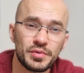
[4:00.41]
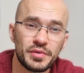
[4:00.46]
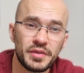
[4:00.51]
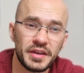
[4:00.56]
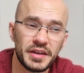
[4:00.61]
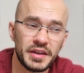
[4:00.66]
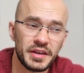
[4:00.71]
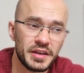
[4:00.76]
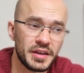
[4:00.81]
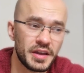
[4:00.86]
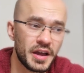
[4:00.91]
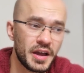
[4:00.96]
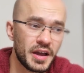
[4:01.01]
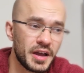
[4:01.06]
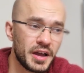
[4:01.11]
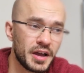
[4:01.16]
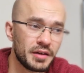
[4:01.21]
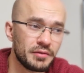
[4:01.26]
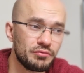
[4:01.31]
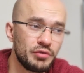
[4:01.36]
the
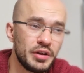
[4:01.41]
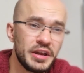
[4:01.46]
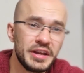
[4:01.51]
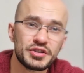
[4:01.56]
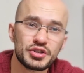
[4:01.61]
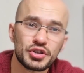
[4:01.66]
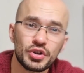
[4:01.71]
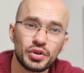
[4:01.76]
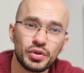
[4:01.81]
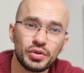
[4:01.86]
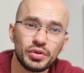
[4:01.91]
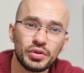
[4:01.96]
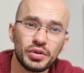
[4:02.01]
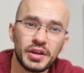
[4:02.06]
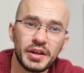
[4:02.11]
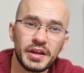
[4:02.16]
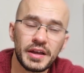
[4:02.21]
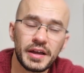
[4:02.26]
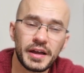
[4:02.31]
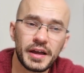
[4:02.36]
regional
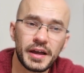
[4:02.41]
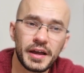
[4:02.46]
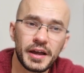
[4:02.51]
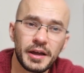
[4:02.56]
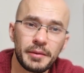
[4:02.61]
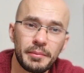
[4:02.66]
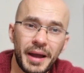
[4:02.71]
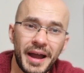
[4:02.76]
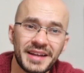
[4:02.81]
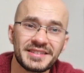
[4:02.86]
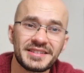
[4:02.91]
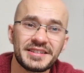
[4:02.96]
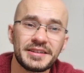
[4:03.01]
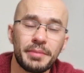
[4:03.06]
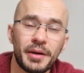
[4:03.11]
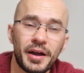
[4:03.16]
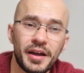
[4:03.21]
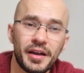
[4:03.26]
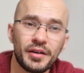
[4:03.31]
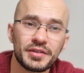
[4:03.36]

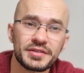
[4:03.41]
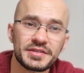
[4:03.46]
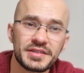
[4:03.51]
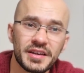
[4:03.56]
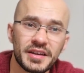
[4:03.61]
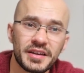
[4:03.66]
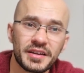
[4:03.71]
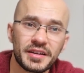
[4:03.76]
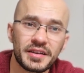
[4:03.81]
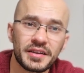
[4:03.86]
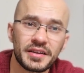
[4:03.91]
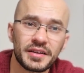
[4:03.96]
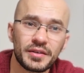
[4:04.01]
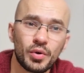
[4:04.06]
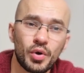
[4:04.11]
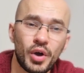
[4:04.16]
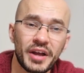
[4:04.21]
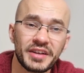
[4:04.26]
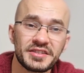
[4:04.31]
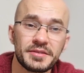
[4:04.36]
antibiotic
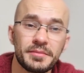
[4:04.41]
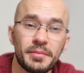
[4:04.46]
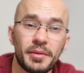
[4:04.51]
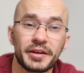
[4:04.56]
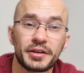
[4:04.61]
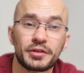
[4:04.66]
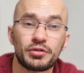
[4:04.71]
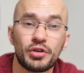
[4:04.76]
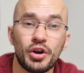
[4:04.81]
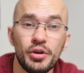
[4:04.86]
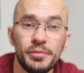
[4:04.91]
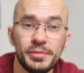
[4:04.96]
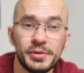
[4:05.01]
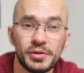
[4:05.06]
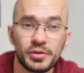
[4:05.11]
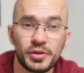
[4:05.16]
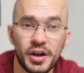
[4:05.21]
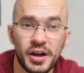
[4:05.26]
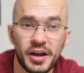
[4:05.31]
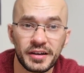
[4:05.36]
or antimicrobial
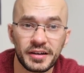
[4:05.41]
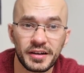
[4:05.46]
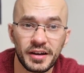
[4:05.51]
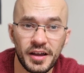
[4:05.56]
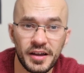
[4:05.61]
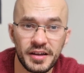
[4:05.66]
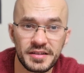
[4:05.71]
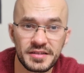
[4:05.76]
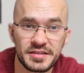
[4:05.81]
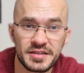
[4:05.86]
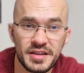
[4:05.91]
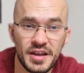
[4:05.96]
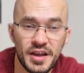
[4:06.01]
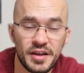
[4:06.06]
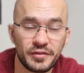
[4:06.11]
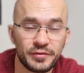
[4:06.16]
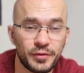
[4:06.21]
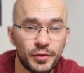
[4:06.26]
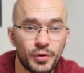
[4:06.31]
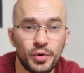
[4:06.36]
guidelines
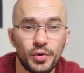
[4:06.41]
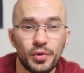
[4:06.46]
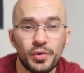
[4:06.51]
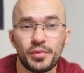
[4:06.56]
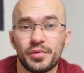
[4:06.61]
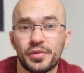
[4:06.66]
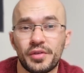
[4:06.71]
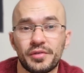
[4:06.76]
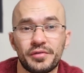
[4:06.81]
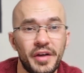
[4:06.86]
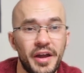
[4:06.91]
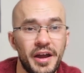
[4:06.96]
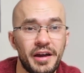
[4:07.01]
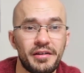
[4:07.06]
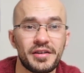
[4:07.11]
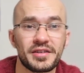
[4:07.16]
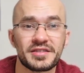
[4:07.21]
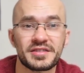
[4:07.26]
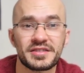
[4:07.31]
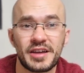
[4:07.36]
for the
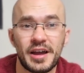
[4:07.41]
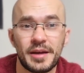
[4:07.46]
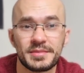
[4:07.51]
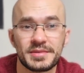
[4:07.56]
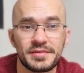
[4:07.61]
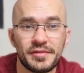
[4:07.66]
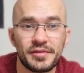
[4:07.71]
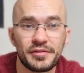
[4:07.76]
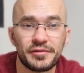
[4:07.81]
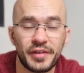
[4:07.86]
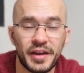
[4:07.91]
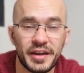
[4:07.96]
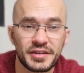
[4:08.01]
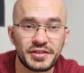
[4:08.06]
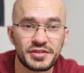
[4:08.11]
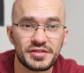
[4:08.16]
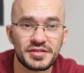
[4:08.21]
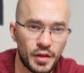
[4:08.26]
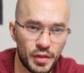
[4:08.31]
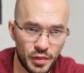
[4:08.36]
various types of
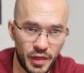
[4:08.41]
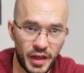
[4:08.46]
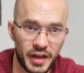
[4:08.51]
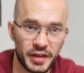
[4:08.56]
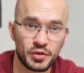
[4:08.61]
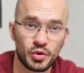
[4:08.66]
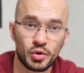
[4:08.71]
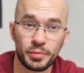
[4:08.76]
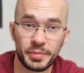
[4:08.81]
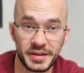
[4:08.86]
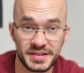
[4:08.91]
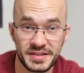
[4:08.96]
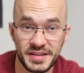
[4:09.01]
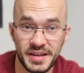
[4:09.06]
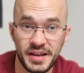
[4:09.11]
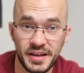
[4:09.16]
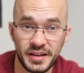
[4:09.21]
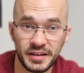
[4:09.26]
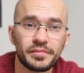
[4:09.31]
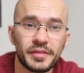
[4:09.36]
infections that you'll be
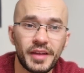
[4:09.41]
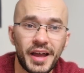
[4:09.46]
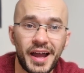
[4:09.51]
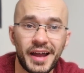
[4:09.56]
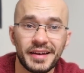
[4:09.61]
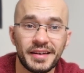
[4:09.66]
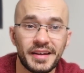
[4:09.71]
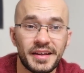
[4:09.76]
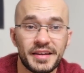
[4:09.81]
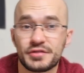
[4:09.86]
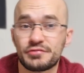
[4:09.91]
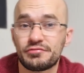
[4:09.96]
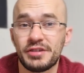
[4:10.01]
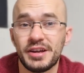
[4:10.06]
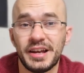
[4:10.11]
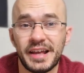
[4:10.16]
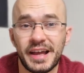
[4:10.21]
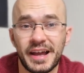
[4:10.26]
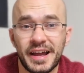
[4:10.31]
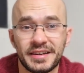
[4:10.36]
seeing. And it's
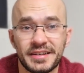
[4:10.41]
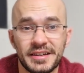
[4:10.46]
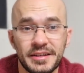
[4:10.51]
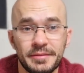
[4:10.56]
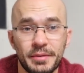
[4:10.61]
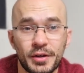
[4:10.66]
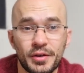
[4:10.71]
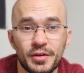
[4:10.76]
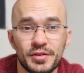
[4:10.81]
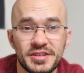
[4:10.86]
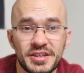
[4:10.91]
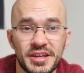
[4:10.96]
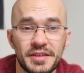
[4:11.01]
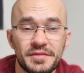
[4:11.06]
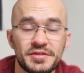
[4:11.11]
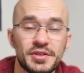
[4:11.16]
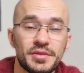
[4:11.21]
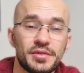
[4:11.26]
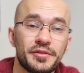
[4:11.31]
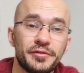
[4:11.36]
really handy because it
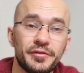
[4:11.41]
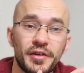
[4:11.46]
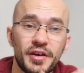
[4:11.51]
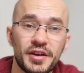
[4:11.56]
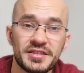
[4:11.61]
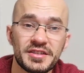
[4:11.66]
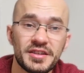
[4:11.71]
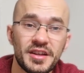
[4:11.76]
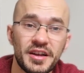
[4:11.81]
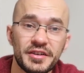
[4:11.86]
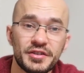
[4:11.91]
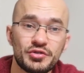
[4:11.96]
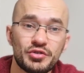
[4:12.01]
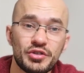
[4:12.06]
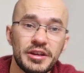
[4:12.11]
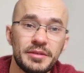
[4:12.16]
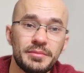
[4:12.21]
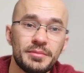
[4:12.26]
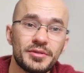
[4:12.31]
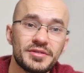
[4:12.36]
gives you the first line
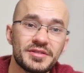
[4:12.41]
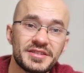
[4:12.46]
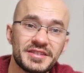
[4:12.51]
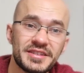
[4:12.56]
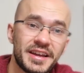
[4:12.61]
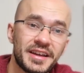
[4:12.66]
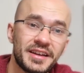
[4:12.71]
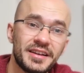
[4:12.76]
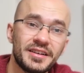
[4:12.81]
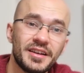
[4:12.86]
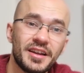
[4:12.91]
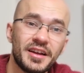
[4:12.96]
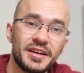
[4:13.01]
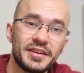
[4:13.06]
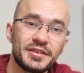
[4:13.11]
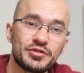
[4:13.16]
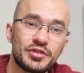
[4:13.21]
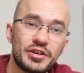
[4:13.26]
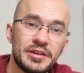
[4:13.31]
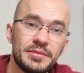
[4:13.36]
treatment, second line
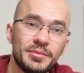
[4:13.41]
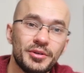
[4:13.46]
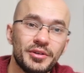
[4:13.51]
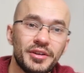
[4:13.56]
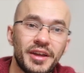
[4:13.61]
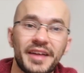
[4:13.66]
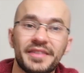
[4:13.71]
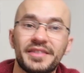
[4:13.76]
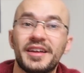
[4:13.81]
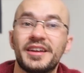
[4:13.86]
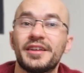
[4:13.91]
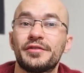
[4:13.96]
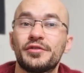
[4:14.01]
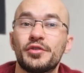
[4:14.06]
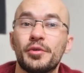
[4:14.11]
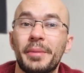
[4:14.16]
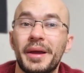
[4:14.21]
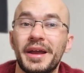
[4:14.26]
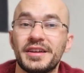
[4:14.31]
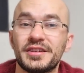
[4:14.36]
treatment, and then if
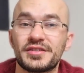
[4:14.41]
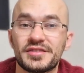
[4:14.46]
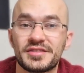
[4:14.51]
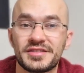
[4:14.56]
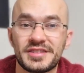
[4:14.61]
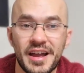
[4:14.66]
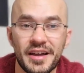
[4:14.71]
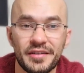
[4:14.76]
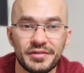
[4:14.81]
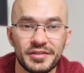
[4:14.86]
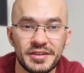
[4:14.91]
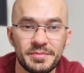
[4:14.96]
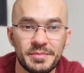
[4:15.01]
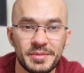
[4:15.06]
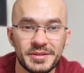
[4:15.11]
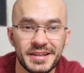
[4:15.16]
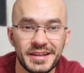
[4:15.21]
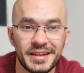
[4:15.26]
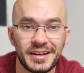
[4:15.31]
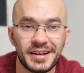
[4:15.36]
your patients have any
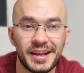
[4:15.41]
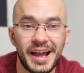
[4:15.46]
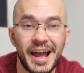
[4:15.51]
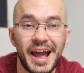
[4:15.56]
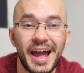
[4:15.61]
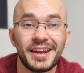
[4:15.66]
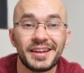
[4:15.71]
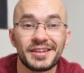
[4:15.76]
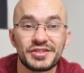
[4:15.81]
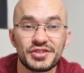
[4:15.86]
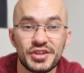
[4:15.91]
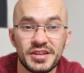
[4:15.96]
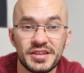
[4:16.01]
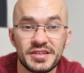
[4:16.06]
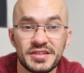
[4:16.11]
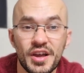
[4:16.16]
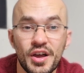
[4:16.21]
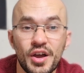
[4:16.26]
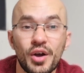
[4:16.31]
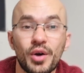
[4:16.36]
particular
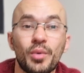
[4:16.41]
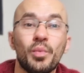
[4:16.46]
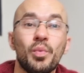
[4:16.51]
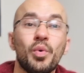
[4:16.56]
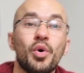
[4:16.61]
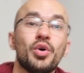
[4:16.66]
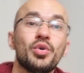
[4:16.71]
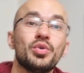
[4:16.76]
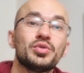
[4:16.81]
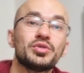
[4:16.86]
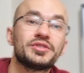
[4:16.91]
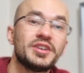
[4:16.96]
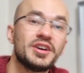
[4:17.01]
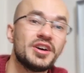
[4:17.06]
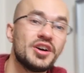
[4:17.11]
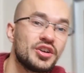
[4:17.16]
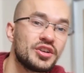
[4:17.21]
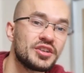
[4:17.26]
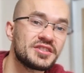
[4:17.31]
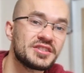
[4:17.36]
allergies, what
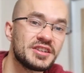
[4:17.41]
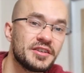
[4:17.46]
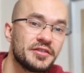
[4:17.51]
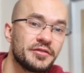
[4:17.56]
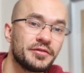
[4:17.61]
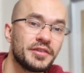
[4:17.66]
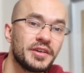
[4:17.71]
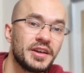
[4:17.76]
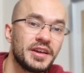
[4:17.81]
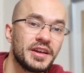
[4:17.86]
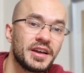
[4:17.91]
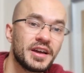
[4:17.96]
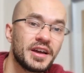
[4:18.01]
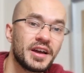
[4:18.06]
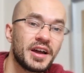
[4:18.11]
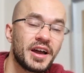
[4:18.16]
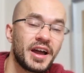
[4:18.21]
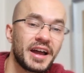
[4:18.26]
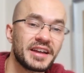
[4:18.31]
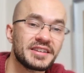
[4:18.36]
alternative
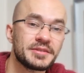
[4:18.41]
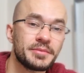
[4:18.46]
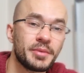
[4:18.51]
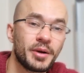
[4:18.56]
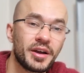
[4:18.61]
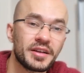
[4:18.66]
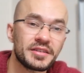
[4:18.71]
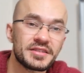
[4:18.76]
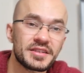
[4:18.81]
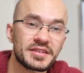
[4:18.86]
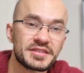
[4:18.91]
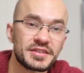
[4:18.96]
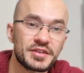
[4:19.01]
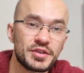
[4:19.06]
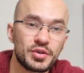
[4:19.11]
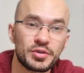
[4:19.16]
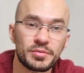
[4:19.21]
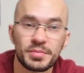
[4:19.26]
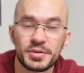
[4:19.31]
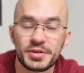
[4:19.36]
antibiotics that you
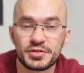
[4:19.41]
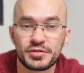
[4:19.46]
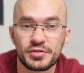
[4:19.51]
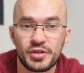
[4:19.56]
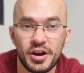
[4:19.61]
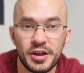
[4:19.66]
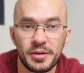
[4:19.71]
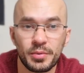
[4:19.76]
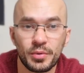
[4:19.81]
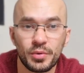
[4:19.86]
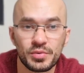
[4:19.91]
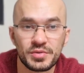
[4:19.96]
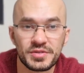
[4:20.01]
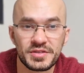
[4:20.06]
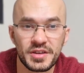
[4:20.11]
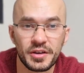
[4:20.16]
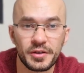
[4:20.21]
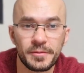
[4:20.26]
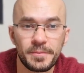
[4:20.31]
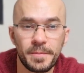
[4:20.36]
can prescribe
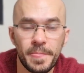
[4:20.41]
also.